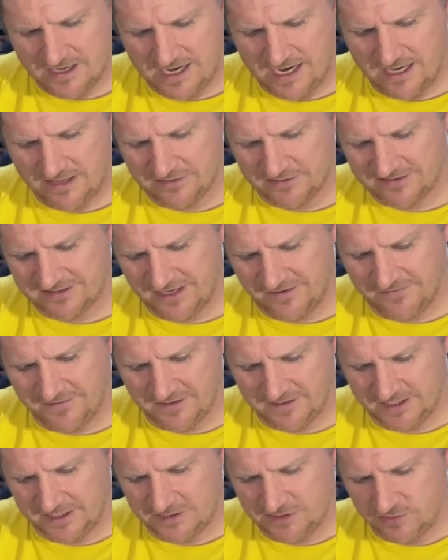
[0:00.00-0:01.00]
uh, there's
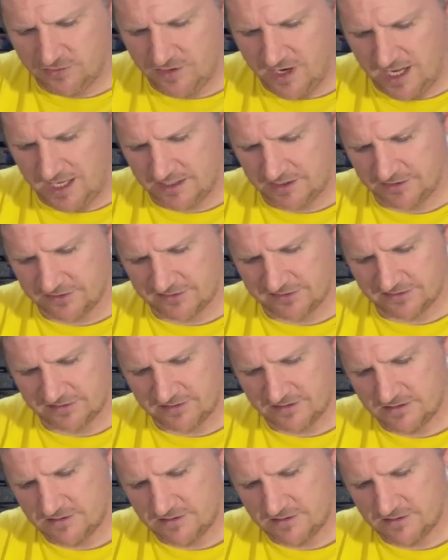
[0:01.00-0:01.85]
definitely $2